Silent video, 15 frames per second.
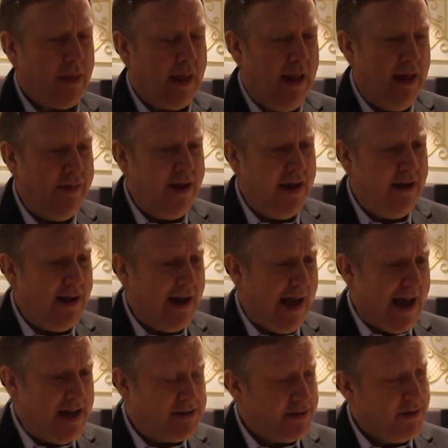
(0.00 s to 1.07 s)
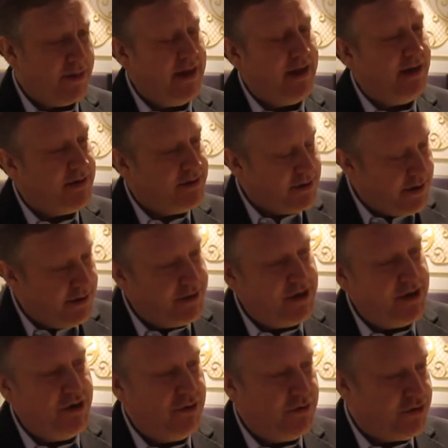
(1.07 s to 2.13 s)
And then as things
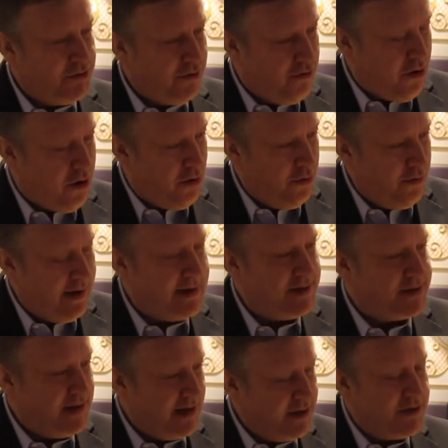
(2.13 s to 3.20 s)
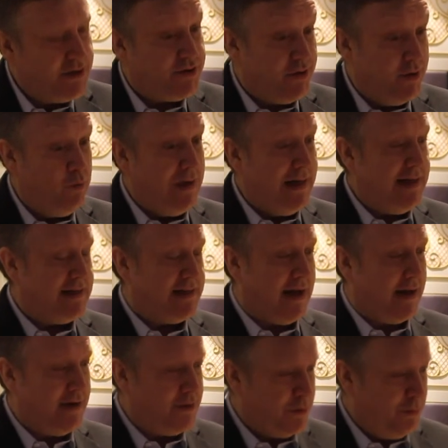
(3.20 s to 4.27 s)
continued to grow and as the industry really
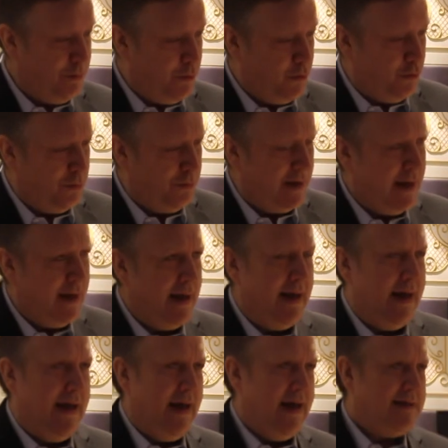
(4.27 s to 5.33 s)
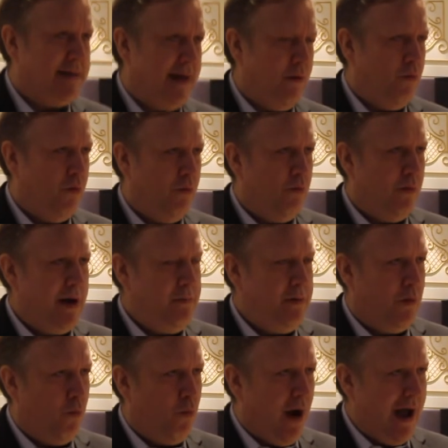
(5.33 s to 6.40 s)
started to move, it's like, well, wait a
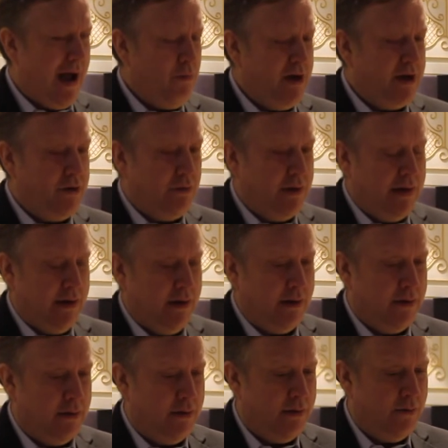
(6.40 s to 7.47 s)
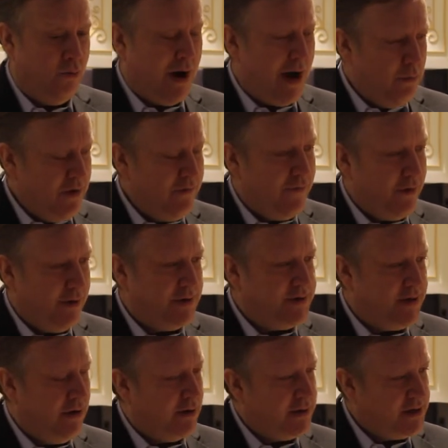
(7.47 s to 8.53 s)
minute, why are we doing why are we
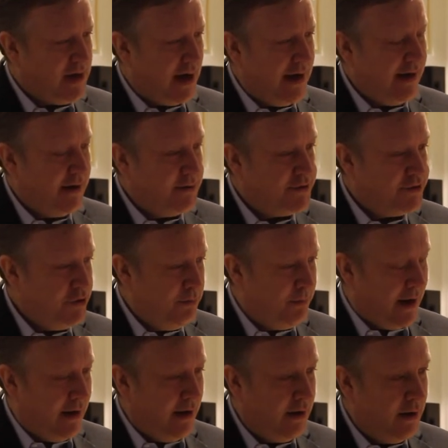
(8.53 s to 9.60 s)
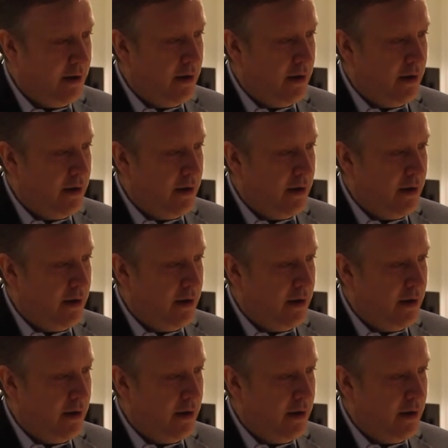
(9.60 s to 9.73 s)
focusing on Thai consumer